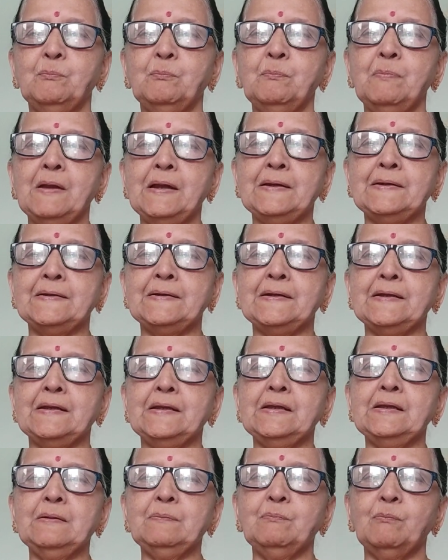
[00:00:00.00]

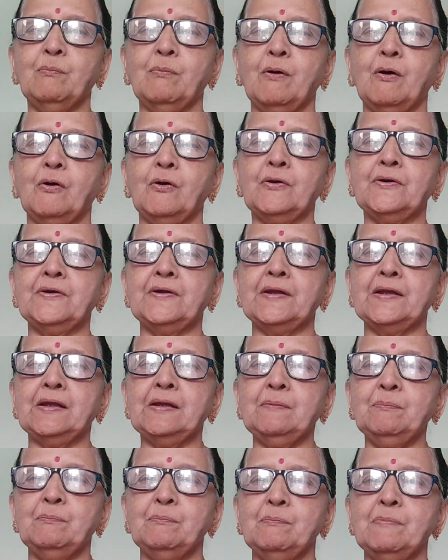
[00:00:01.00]
Betty bought
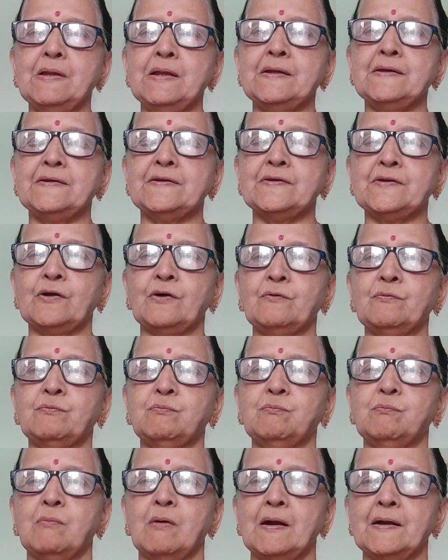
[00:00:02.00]
a bit of
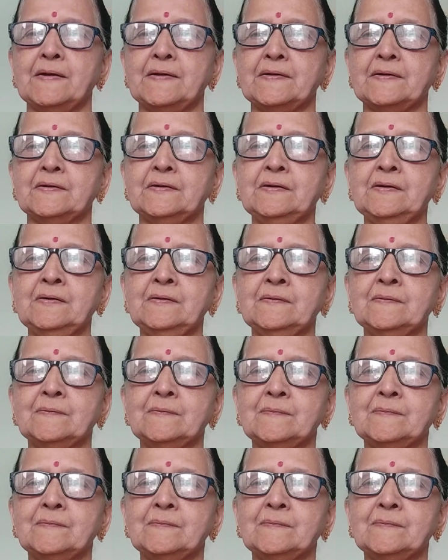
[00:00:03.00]
butter,